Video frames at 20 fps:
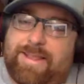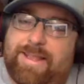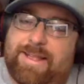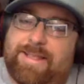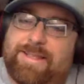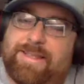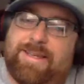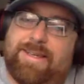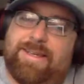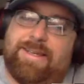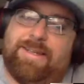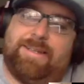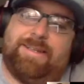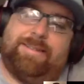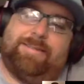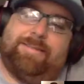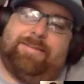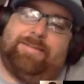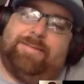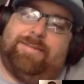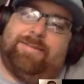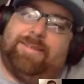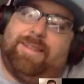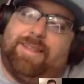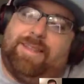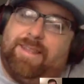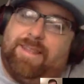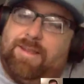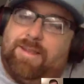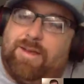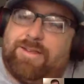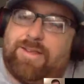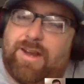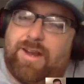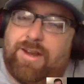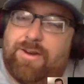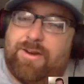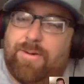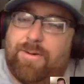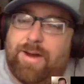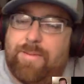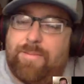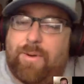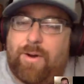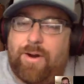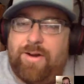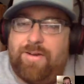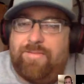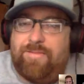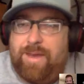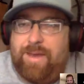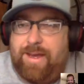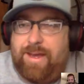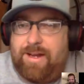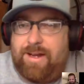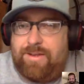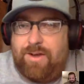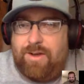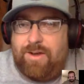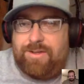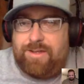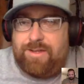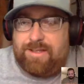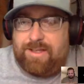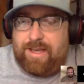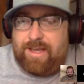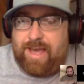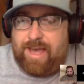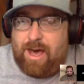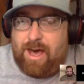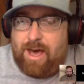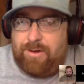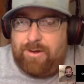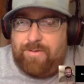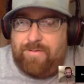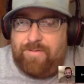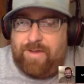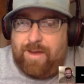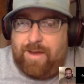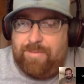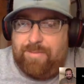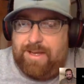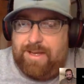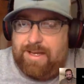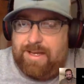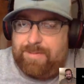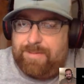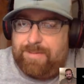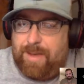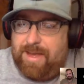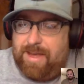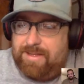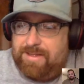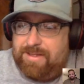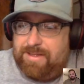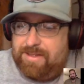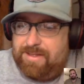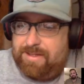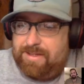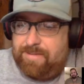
that's an underrated part of being an adult is like how your family expands,